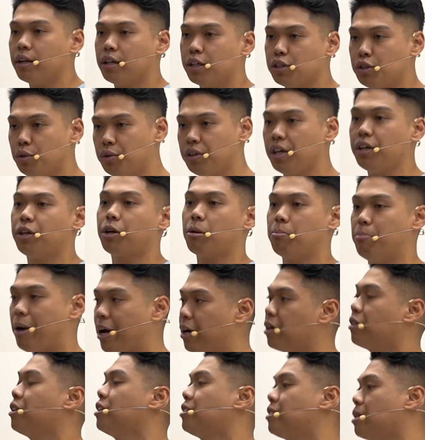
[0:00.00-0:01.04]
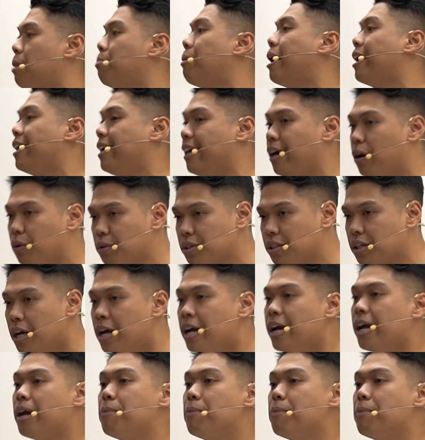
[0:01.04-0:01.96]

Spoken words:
because you think you're better than somebody else.